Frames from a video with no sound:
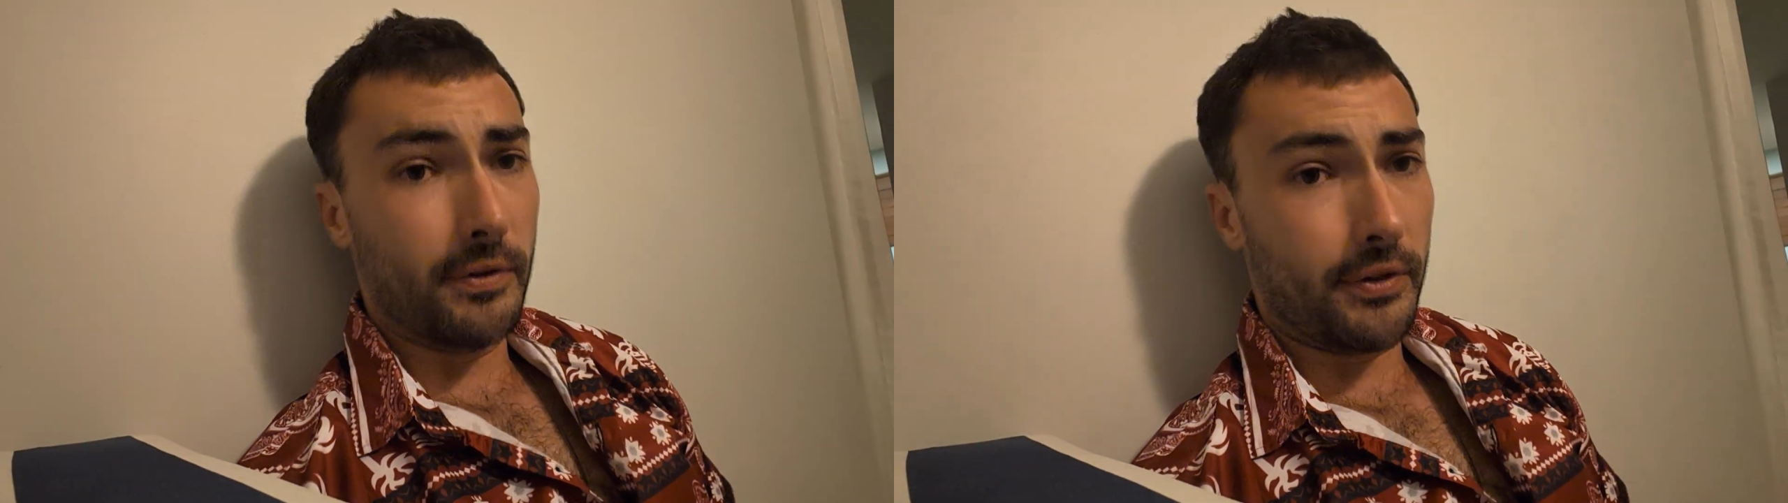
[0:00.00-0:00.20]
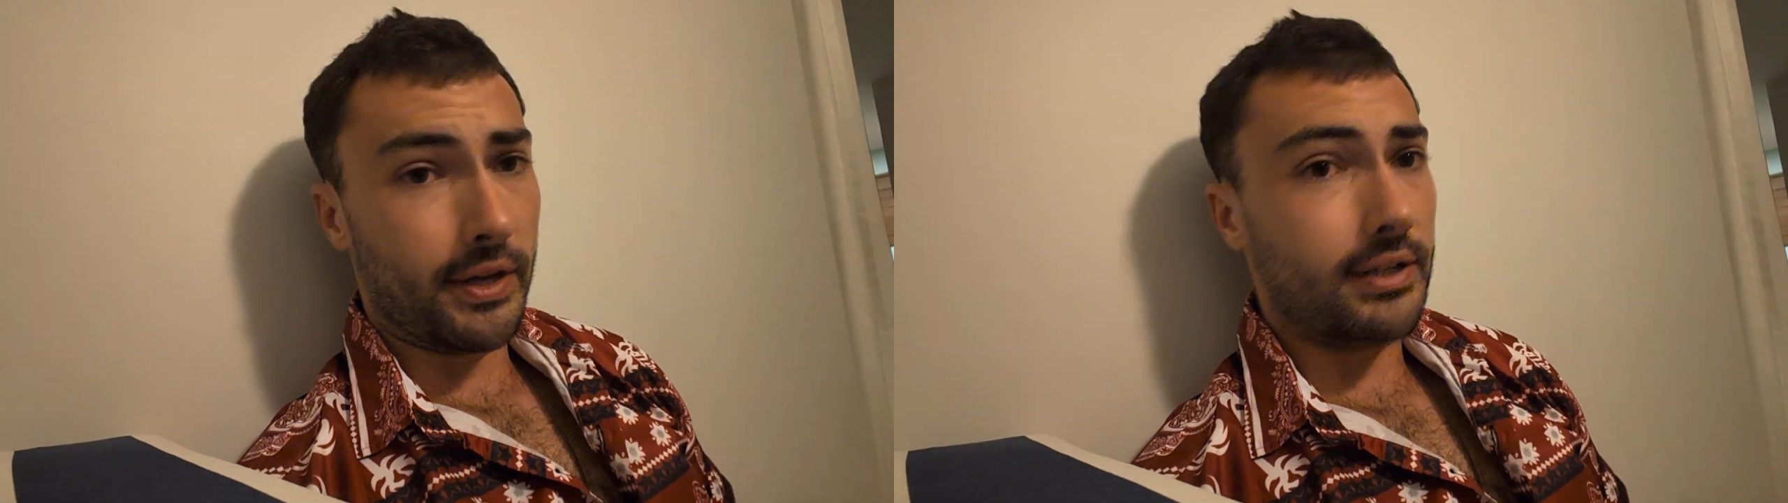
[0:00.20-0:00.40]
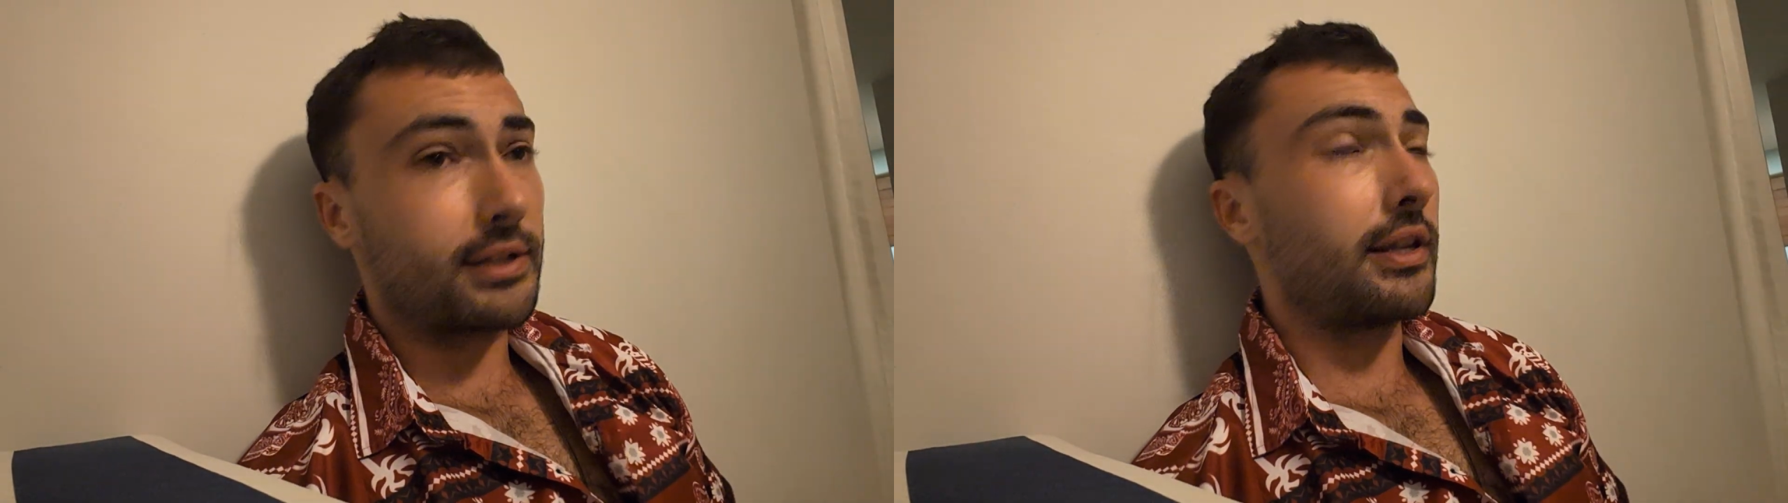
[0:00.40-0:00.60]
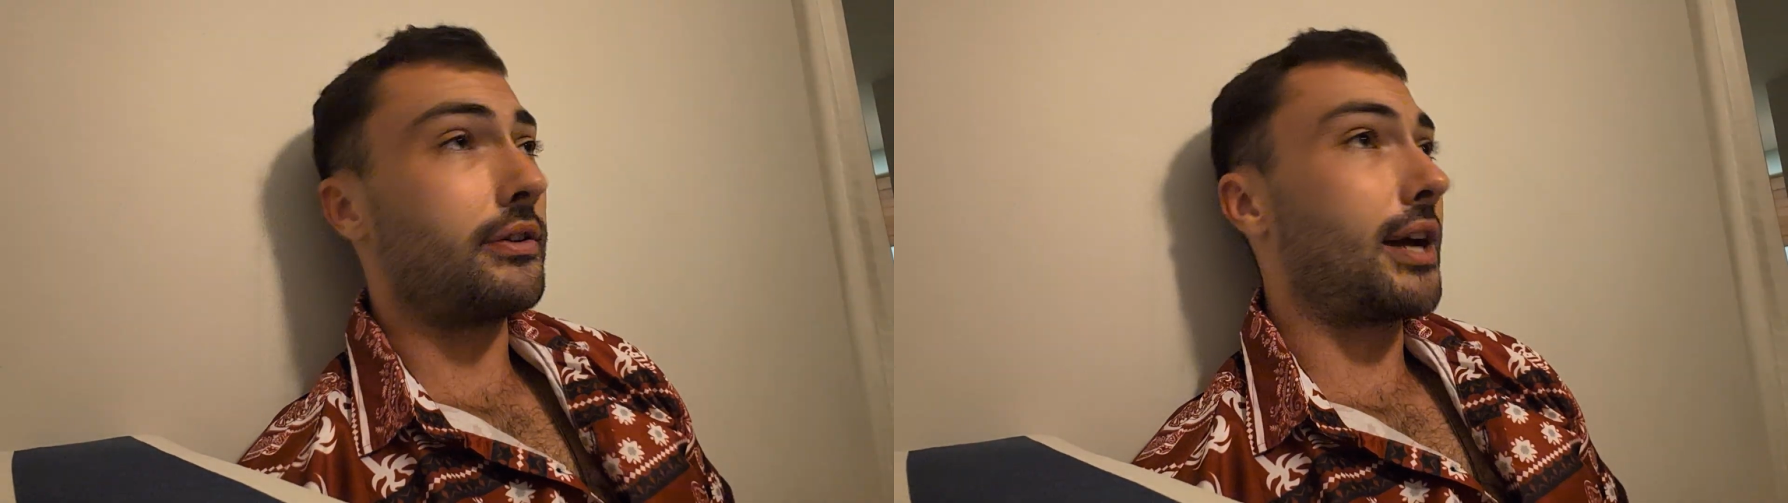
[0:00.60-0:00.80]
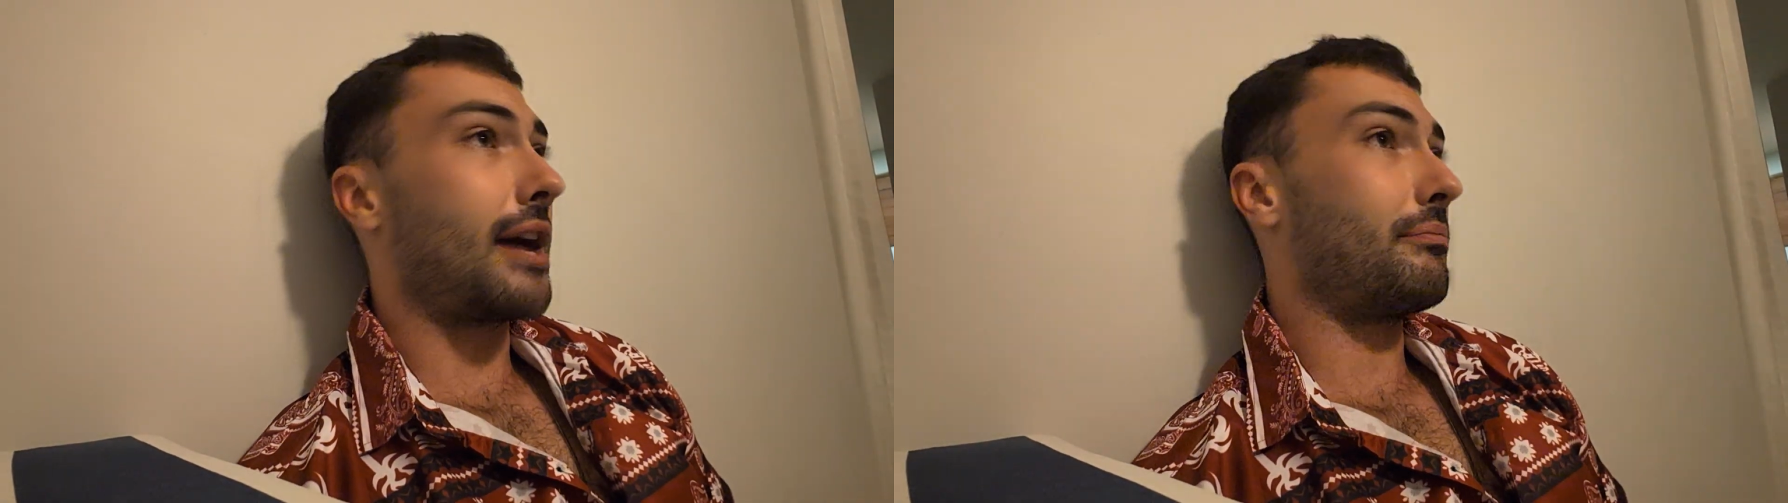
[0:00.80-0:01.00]
things that
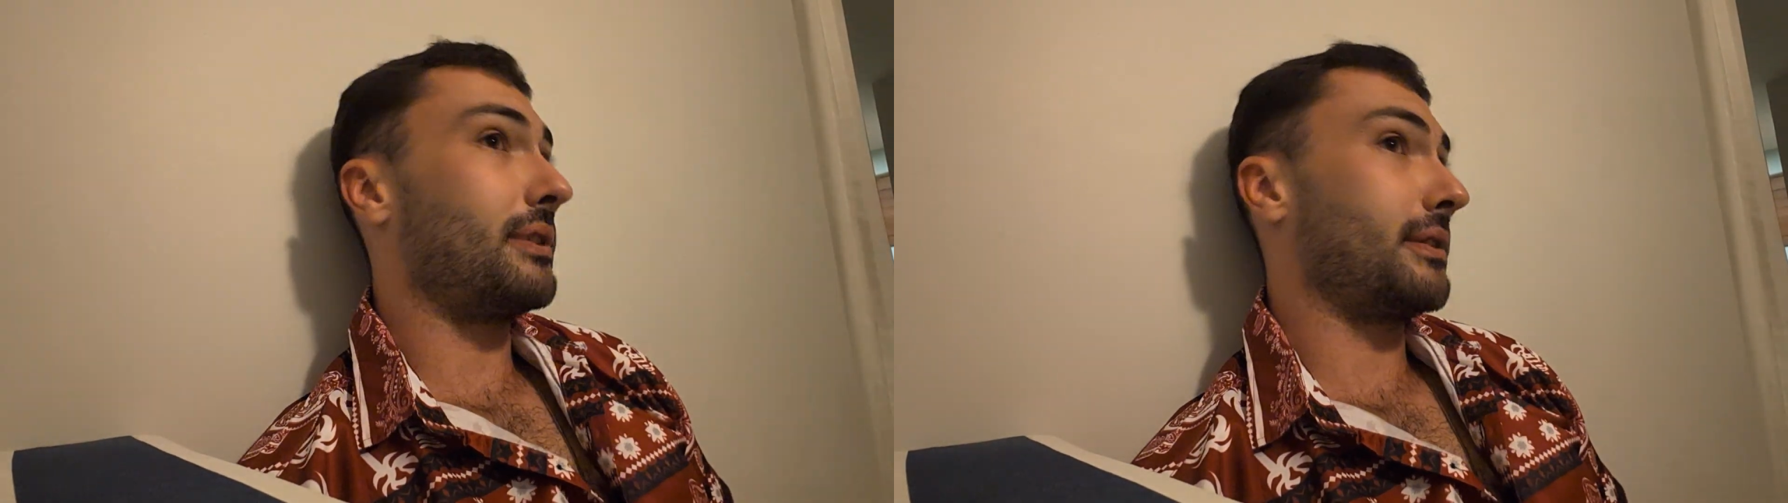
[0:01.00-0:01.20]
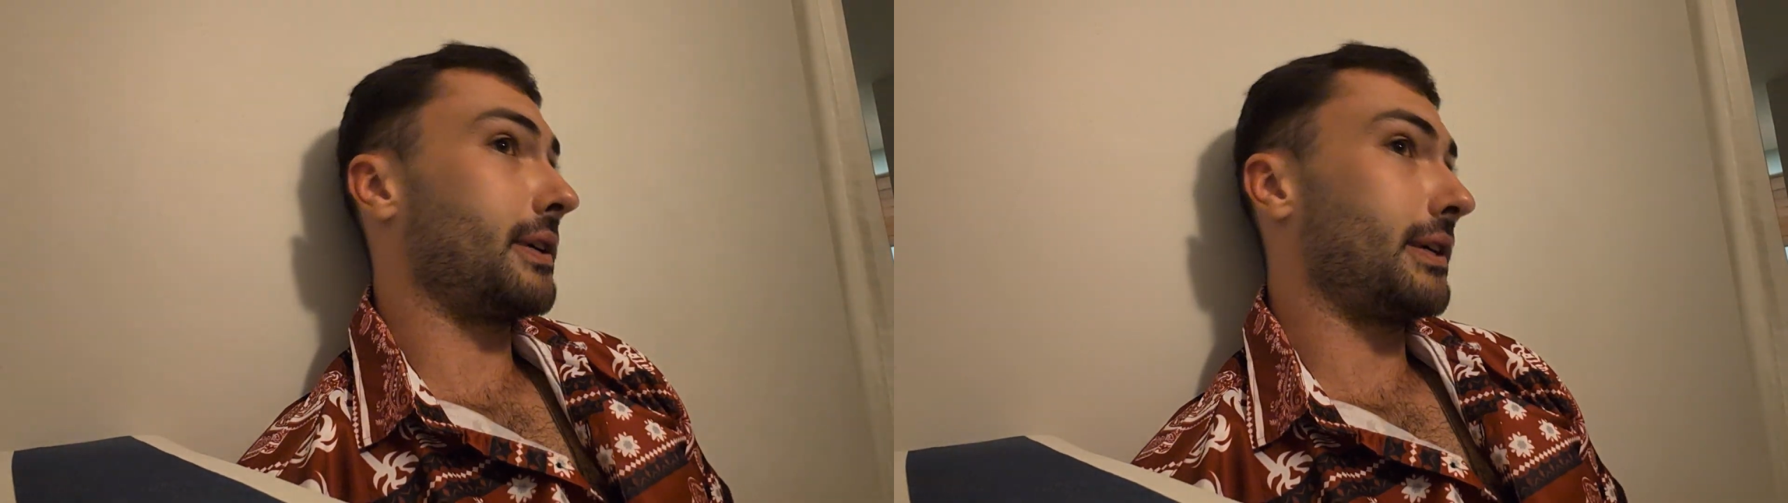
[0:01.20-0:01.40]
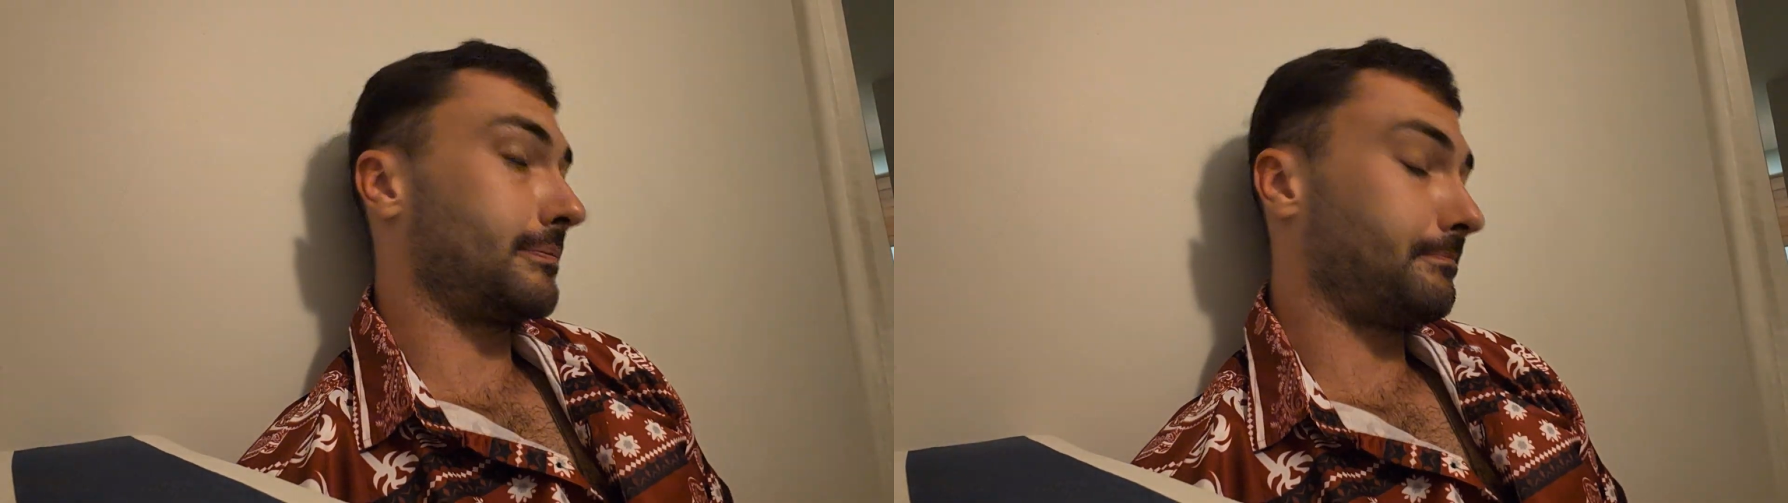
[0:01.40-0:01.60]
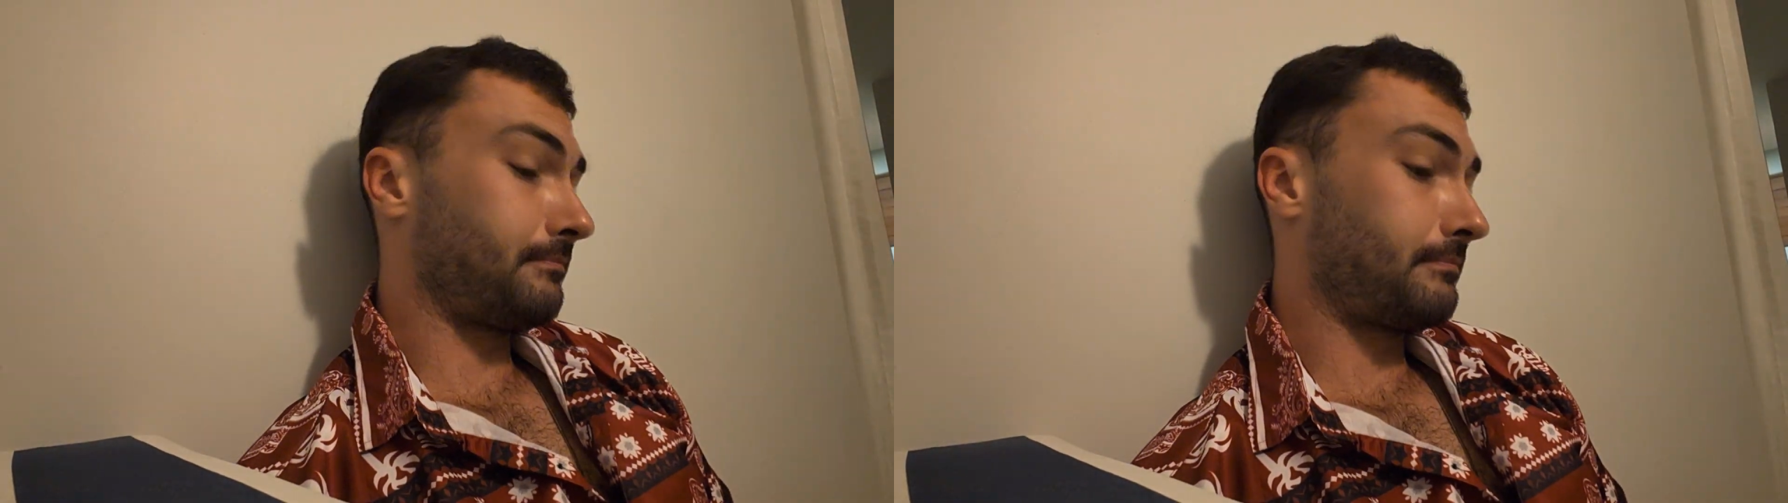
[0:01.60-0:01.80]
are happening there.